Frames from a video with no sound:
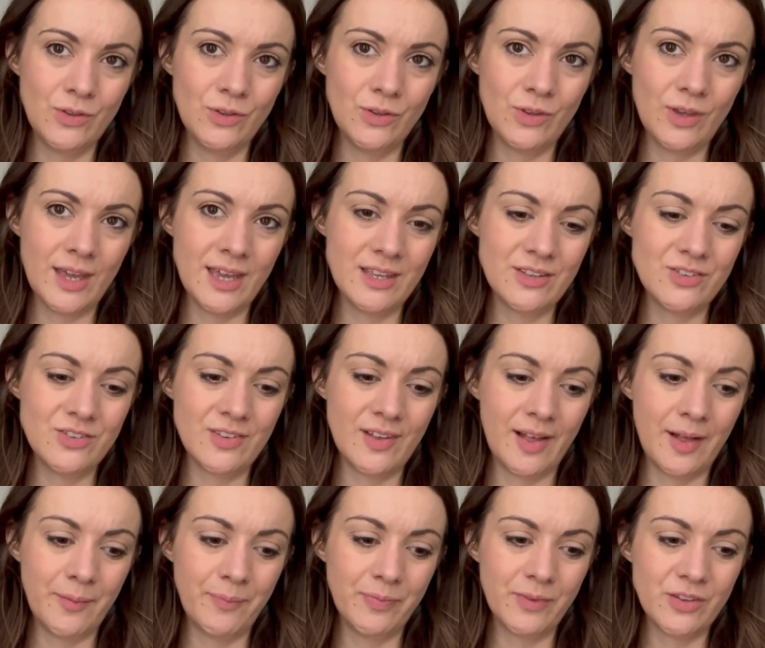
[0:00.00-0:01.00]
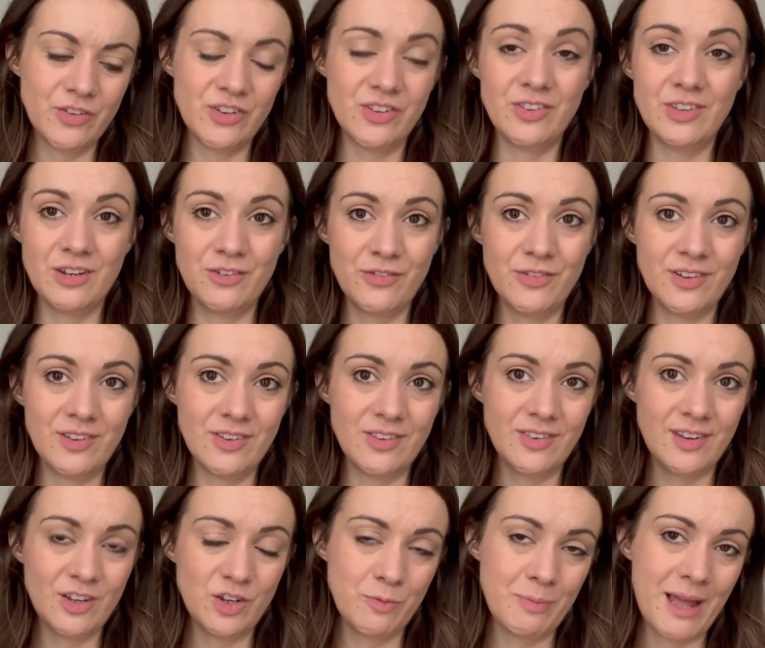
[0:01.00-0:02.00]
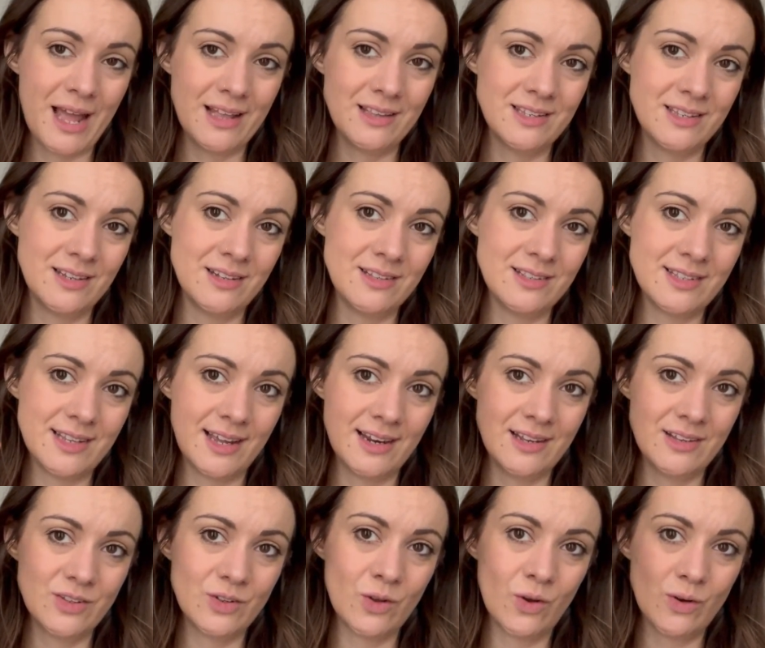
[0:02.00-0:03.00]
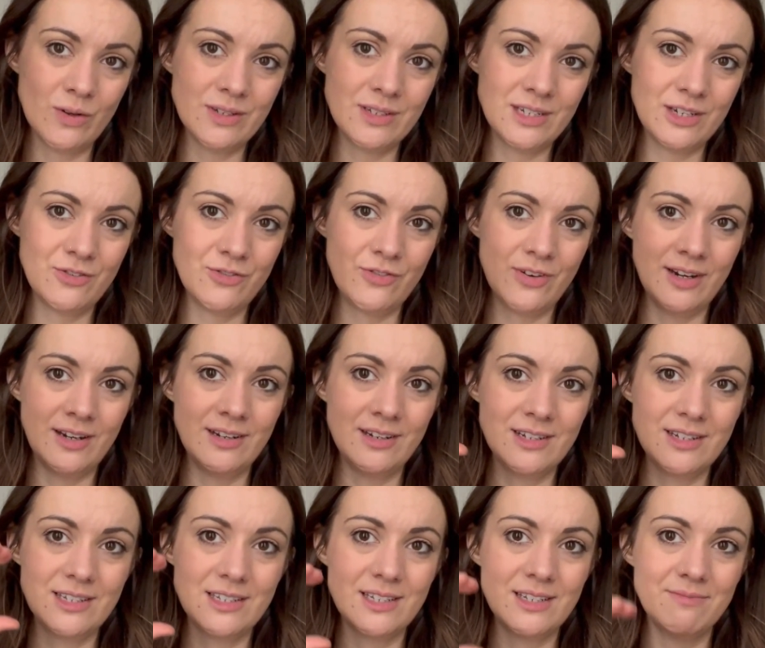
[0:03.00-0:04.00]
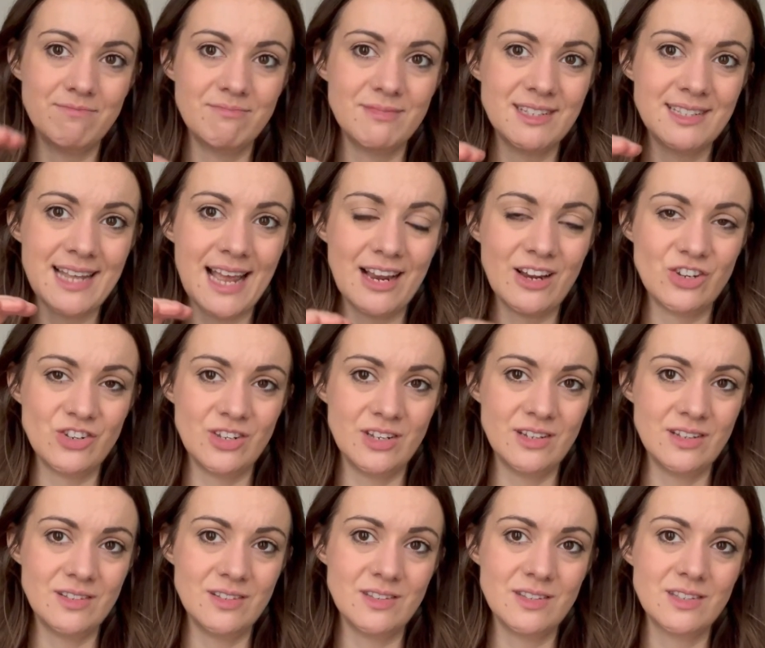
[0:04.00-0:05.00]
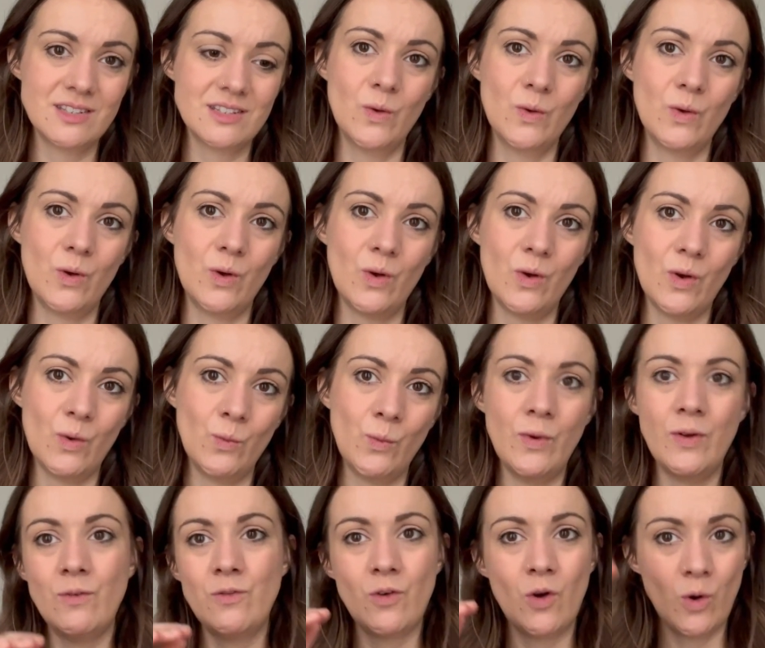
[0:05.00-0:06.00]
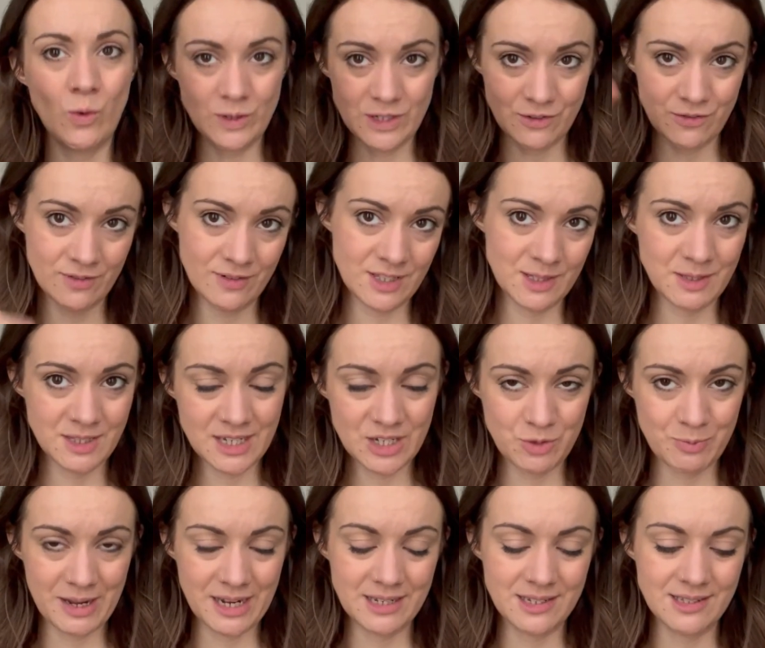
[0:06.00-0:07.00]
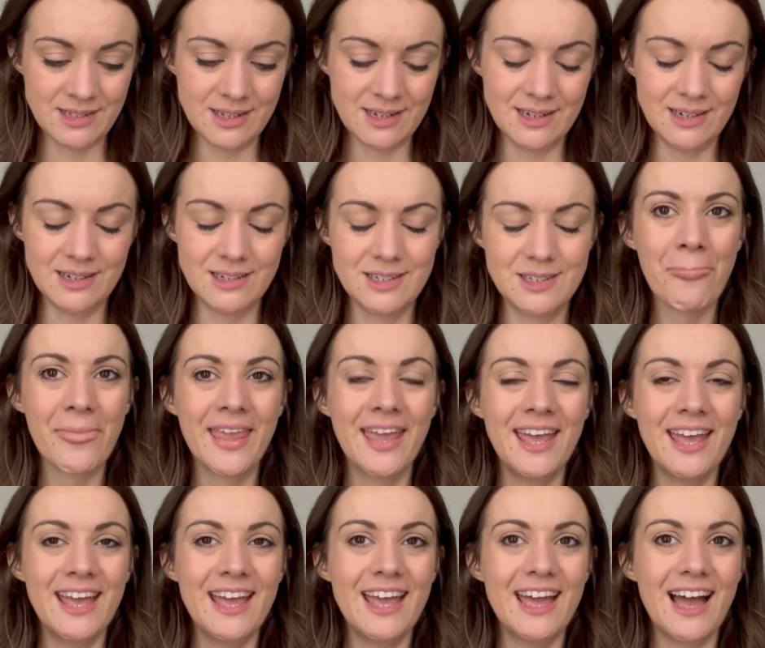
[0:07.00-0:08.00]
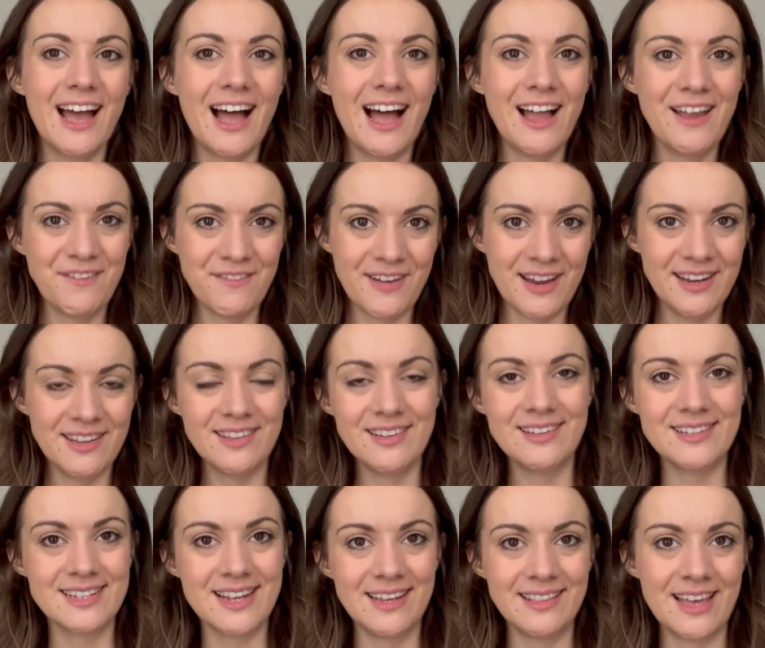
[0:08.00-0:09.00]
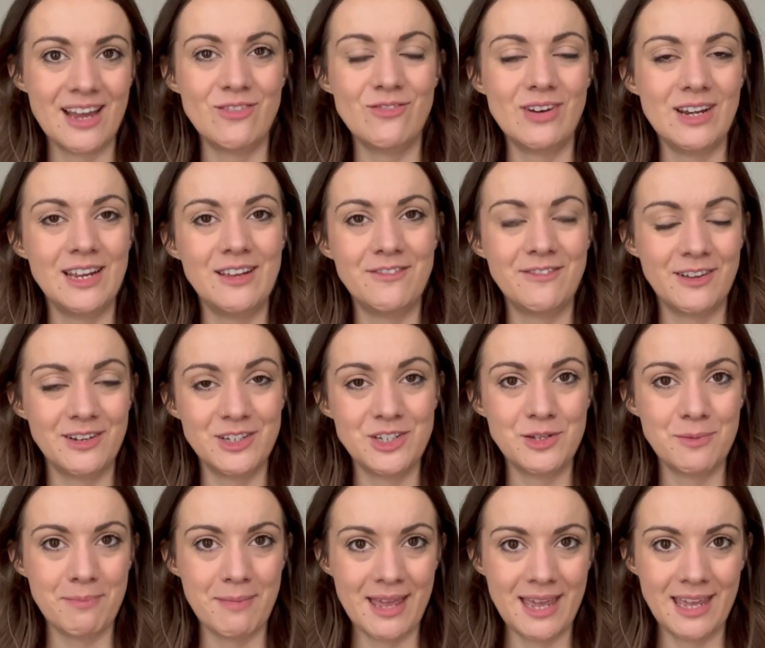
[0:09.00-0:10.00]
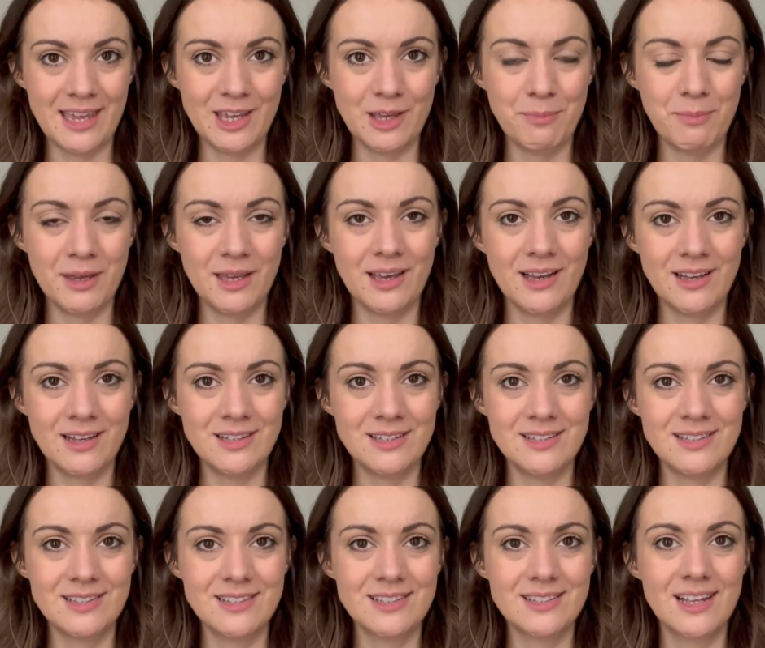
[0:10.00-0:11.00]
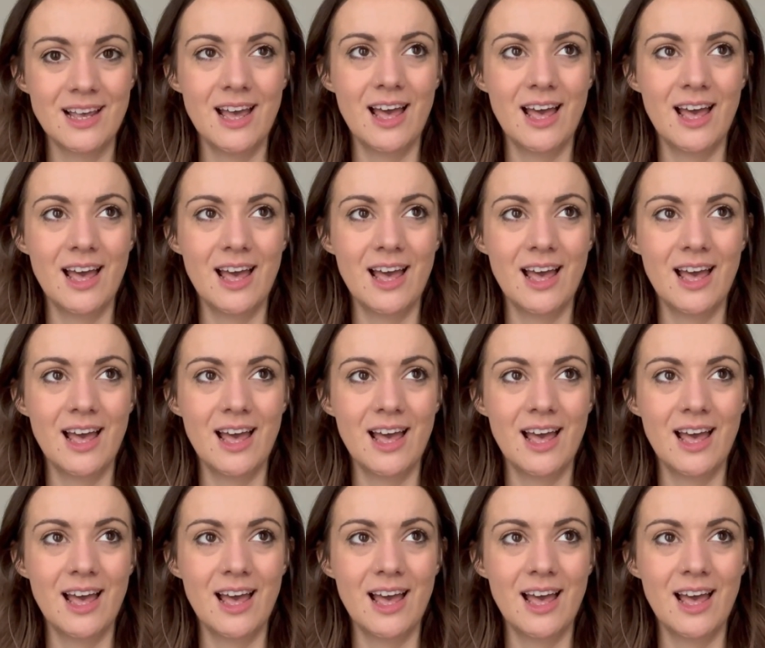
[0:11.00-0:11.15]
it's just different stitch patterns and it's got different sections with all different stitch patterns in it. I find things like that really fun to make because